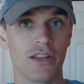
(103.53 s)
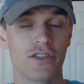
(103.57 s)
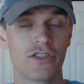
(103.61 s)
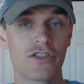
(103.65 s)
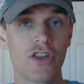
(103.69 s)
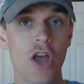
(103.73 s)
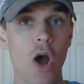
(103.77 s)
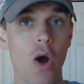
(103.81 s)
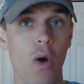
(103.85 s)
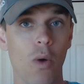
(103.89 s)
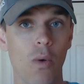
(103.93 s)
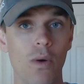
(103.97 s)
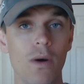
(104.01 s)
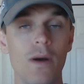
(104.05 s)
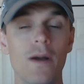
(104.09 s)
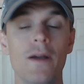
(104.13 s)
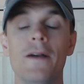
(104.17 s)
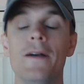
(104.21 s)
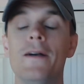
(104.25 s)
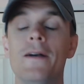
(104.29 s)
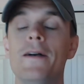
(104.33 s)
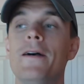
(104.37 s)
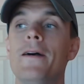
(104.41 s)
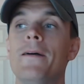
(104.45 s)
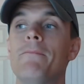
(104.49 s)
So,
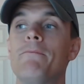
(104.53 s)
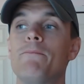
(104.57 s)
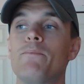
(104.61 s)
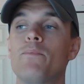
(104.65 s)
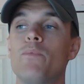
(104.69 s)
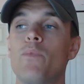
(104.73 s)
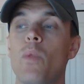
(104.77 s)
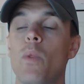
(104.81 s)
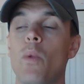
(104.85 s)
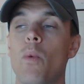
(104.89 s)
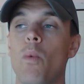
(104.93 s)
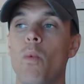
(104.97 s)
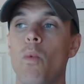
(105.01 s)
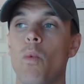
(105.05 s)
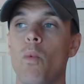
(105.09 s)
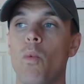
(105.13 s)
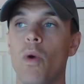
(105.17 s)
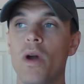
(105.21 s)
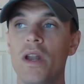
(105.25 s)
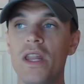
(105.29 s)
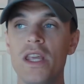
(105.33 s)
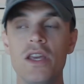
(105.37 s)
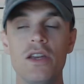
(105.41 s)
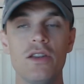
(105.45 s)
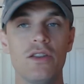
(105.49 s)

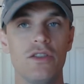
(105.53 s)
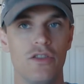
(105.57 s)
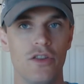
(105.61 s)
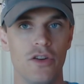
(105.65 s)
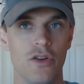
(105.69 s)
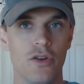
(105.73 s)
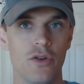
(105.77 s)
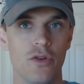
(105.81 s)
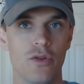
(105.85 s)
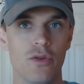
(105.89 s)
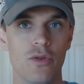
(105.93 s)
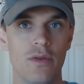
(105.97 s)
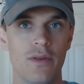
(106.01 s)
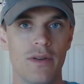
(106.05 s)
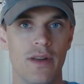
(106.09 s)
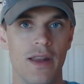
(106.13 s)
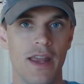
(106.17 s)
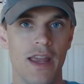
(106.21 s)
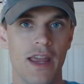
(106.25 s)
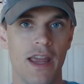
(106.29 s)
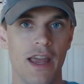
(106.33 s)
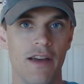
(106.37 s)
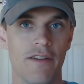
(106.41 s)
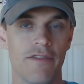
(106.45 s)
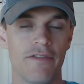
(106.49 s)
what do you do
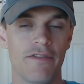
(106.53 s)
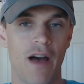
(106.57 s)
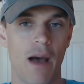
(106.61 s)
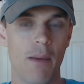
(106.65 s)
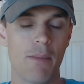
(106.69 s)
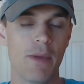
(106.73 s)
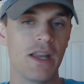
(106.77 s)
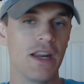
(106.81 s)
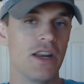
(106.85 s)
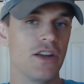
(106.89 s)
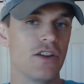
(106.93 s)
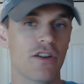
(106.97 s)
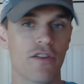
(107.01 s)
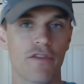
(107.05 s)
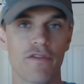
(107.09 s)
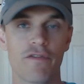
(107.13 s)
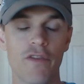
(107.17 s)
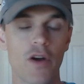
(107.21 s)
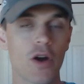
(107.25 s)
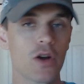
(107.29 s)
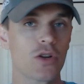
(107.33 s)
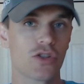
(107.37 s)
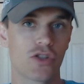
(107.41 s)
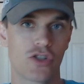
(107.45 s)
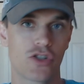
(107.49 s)
if I mean in your
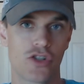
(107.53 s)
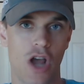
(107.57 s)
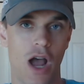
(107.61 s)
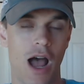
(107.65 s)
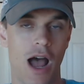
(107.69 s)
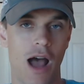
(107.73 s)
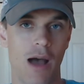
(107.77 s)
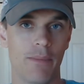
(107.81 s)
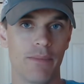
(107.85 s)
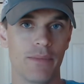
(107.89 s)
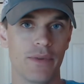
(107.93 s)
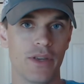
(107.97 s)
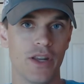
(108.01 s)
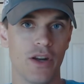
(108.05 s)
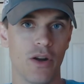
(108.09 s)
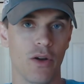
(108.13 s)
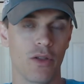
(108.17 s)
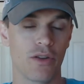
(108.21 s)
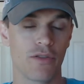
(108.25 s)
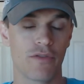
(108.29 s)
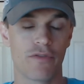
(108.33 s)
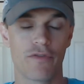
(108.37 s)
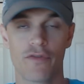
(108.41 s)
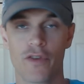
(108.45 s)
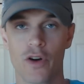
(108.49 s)
first job, you know,
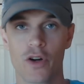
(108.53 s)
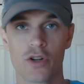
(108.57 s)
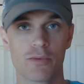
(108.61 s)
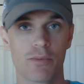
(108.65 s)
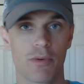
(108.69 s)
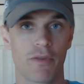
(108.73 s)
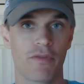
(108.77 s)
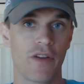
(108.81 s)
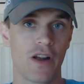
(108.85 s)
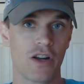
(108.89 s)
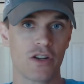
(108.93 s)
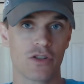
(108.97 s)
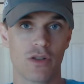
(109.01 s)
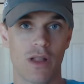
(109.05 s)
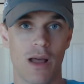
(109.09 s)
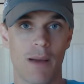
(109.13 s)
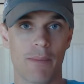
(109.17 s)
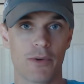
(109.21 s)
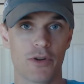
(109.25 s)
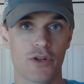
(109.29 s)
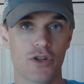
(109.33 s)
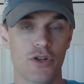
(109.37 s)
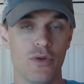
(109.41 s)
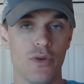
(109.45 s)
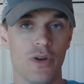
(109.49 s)
your first professional
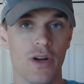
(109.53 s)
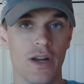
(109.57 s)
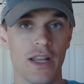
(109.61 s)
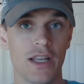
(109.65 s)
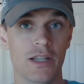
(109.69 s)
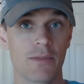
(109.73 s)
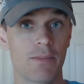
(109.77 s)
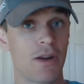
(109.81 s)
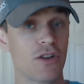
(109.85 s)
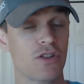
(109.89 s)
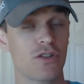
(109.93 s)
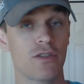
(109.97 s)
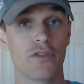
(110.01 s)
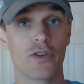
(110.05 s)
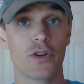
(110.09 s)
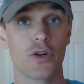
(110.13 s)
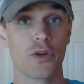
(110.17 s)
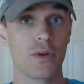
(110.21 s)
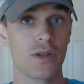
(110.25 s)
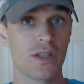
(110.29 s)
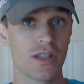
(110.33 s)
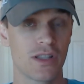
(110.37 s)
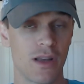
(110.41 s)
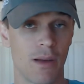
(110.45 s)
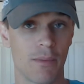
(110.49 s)
opportunity, especially if you're
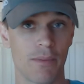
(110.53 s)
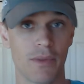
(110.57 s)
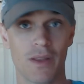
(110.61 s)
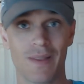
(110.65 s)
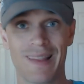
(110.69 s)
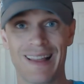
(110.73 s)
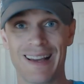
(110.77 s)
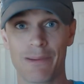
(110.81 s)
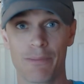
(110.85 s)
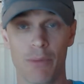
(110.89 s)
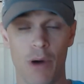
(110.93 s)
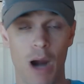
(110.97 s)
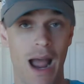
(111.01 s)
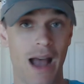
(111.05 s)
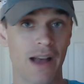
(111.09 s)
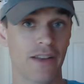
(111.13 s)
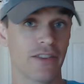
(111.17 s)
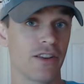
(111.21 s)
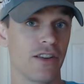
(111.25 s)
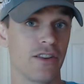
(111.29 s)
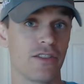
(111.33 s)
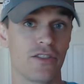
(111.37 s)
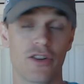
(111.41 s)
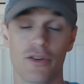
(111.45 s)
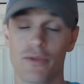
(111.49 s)
doing something like
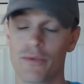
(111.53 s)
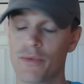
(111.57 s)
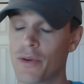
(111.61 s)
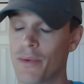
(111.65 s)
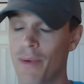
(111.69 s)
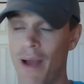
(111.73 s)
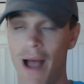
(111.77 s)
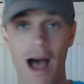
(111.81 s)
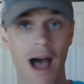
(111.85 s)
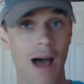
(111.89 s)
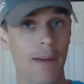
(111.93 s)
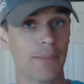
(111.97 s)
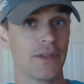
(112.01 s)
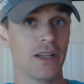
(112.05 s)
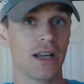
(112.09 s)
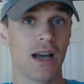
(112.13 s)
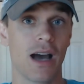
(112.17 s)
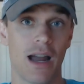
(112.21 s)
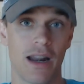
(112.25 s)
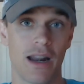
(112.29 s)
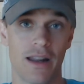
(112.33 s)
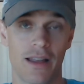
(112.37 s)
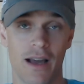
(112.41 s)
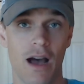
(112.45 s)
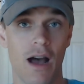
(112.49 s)
Praxis, you're, you're opting
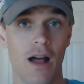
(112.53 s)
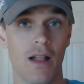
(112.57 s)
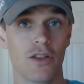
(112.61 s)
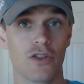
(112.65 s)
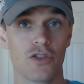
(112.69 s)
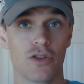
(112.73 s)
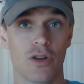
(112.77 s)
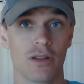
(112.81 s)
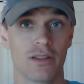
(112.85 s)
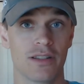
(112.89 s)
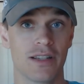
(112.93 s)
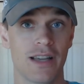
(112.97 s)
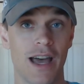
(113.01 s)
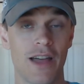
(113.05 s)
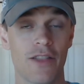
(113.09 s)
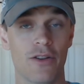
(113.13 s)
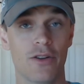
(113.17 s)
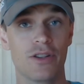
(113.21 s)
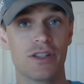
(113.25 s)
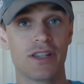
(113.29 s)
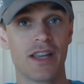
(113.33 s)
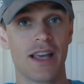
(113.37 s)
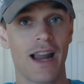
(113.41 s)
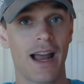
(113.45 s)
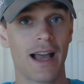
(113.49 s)
out of college altogether
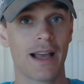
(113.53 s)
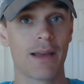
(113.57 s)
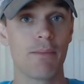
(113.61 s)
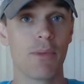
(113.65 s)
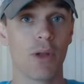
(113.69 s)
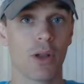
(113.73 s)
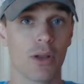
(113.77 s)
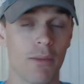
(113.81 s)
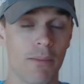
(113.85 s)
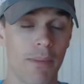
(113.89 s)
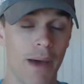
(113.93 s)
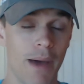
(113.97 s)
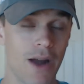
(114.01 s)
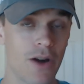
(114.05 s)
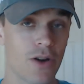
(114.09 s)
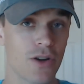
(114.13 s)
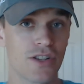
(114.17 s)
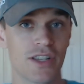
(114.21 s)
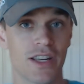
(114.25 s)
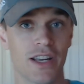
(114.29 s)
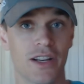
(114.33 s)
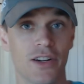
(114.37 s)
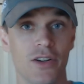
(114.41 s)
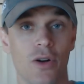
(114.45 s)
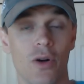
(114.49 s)
and saying I can build a better
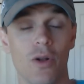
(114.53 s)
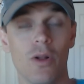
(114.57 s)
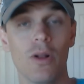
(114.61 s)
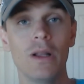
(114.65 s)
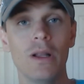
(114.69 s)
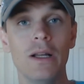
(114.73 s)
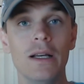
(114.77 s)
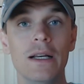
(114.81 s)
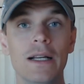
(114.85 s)
signal.